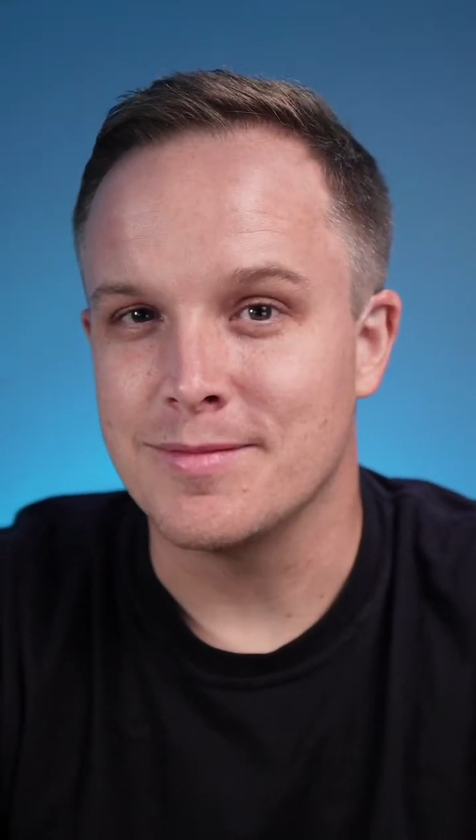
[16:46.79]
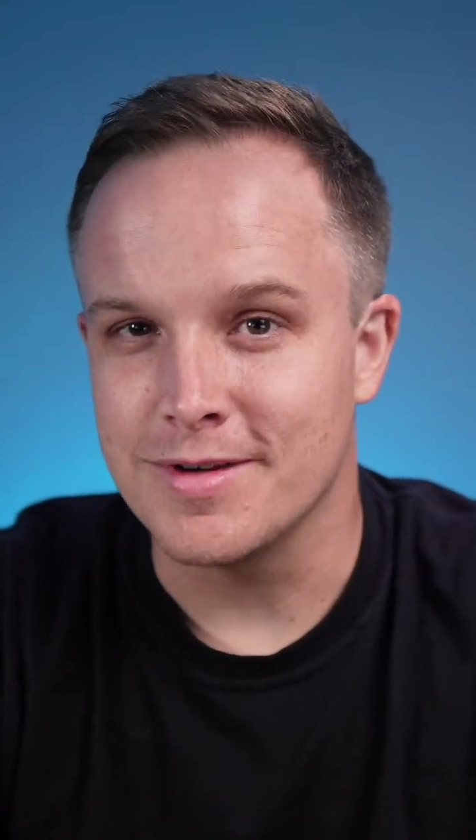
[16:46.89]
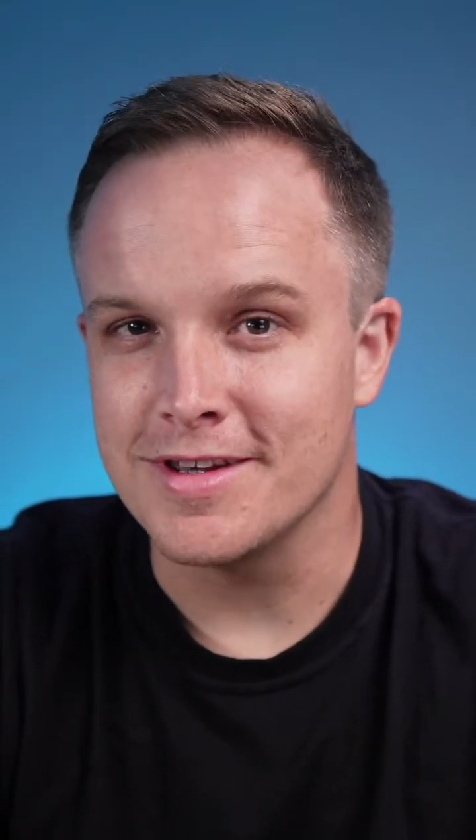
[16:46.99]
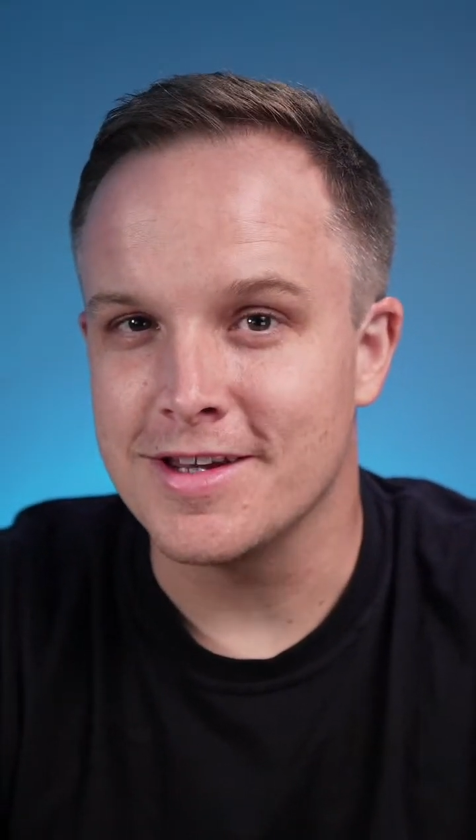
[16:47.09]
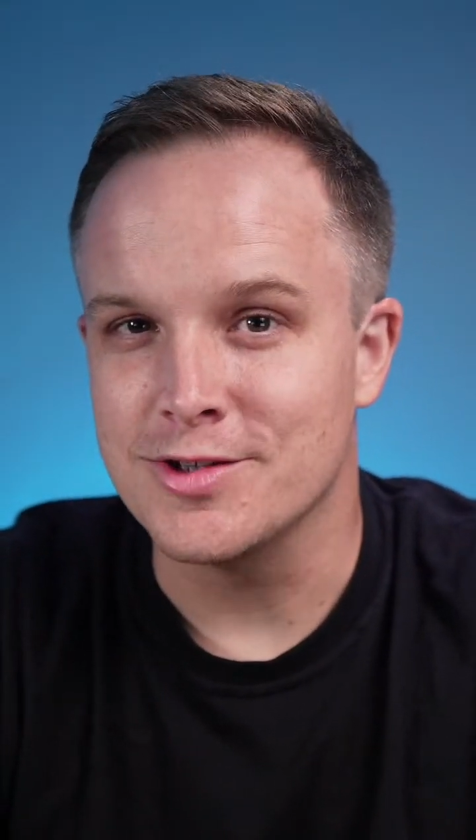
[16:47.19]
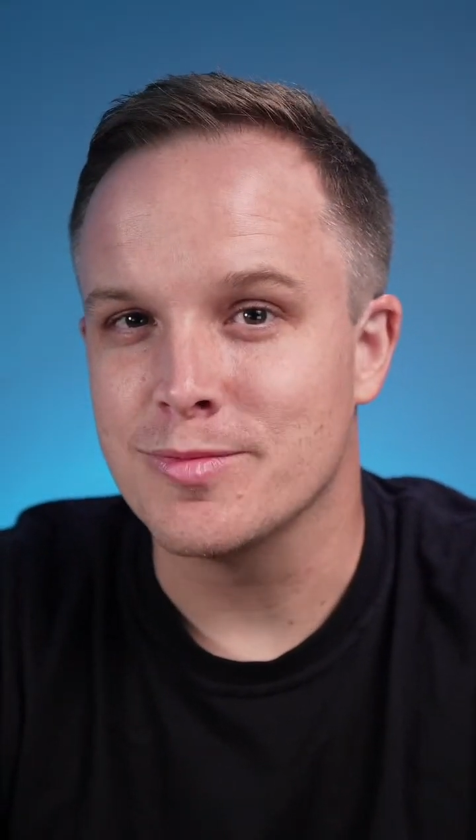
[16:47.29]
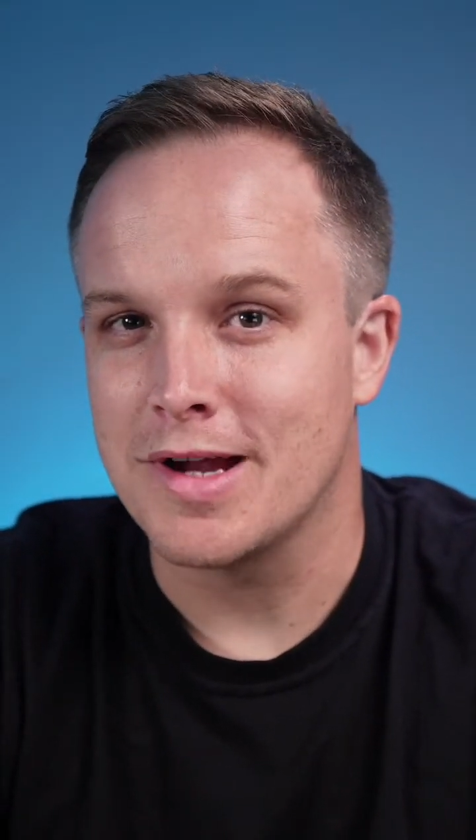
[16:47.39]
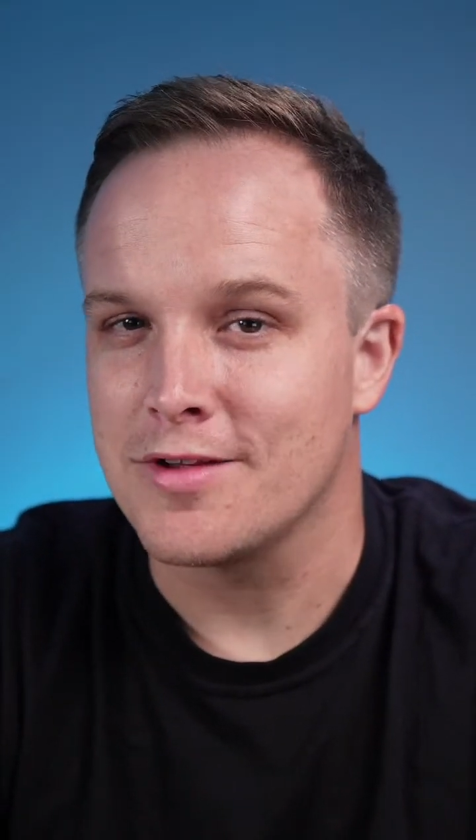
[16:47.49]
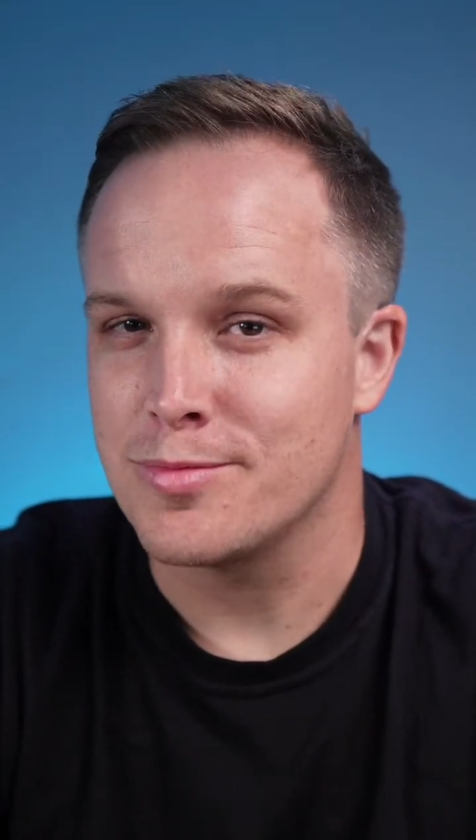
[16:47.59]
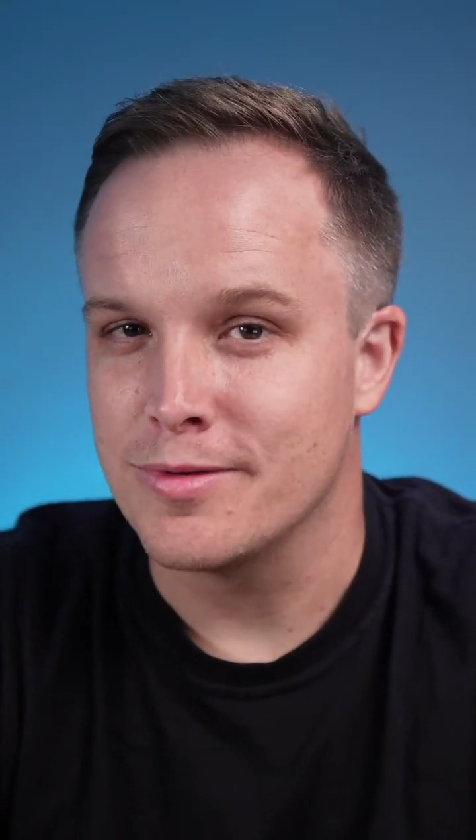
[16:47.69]
gonna need your
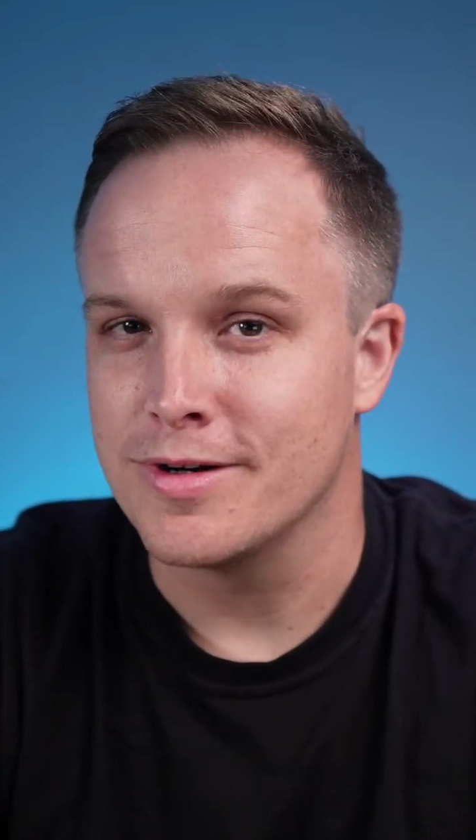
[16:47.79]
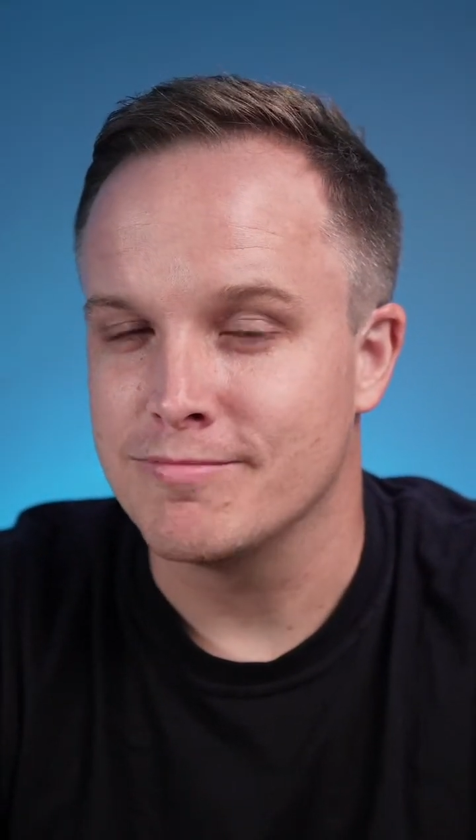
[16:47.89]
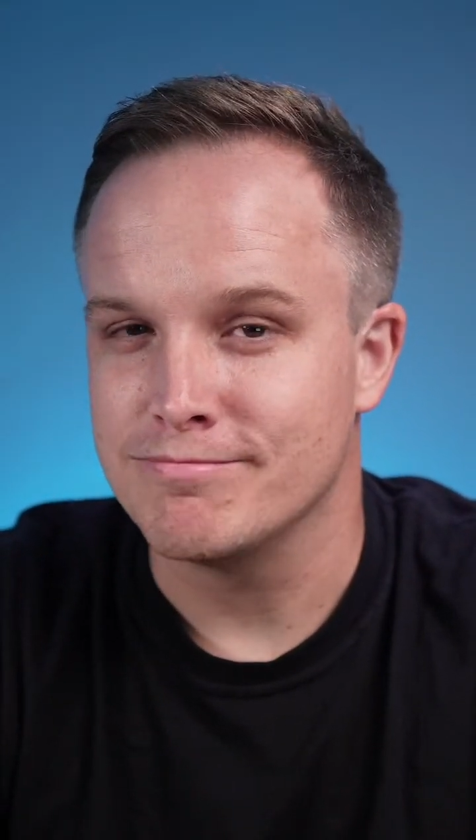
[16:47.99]
passport.